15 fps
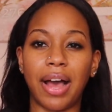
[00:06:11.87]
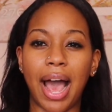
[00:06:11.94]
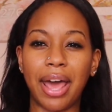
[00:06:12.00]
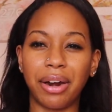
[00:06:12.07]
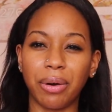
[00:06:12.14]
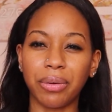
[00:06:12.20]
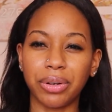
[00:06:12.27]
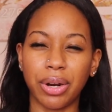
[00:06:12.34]
I
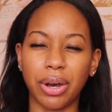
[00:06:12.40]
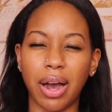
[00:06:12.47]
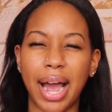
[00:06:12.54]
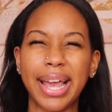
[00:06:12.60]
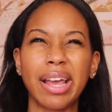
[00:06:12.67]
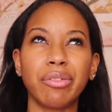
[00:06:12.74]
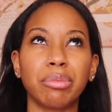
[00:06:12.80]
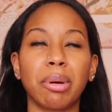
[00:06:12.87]
don't know, I
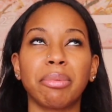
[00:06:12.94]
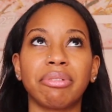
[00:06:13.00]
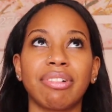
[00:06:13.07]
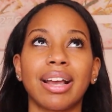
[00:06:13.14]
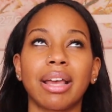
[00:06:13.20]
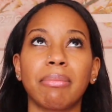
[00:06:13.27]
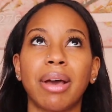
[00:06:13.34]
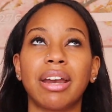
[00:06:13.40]
can't remember if
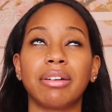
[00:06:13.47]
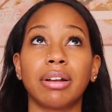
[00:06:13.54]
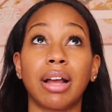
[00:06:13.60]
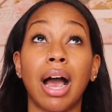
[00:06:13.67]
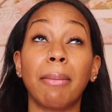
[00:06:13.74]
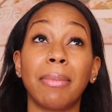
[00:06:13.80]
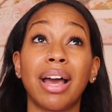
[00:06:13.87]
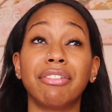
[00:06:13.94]
I
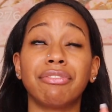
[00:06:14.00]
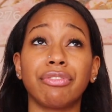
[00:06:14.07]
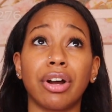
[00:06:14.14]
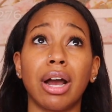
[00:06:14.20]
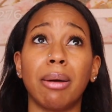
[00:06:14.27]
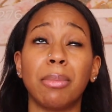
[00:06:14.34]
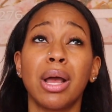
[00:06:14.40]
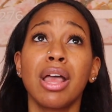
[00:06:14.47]
got mine
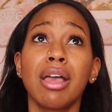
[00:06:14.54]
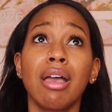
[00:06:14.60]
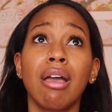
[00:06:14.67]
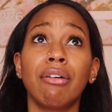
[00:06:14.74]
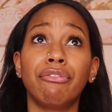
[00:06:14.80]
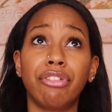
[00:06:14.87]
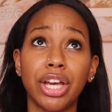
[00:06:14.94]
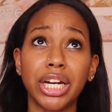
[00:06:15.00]
from
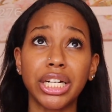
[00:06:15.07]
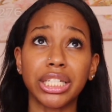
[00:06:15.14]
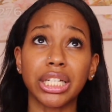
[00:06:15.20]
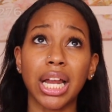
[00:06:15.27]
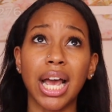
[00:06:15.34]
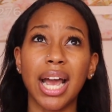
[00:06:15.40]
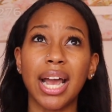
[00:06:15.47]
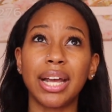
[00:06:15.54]
Finish
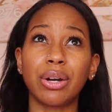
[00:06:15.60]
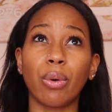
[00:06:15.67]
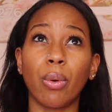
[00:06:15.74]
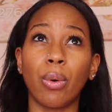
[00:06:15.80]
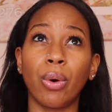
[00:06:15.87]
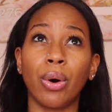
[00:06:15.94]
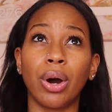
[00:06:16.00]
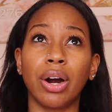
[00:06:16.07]
Line
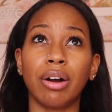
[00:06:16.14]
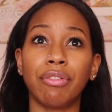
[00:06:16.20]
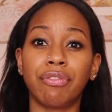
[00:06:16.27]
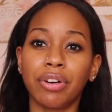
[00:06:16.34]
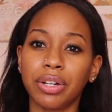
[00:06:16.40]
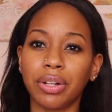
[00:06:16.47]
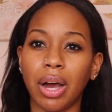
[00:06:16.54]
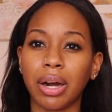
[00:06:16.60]
or
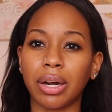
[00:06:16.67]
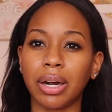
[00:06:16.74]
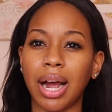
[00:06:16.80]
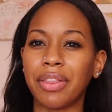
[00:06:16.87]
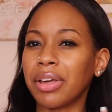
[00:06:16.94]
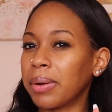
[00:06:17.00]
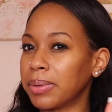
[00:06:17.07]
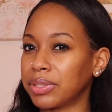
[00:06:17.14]
Foot Locker.
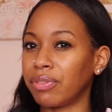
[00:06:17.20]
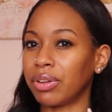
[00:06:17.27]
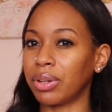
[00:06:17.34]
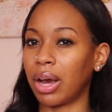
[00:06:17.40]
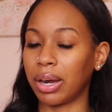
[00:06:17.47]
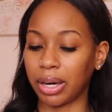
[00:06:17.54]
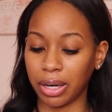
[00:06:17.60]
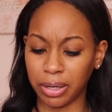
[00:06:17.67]
I think it was Foot
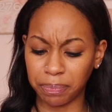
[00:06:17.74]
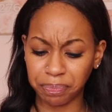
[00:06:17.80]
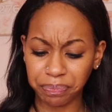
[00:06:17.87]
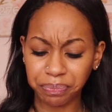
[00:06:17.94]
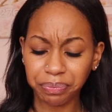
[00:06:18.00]
Locker,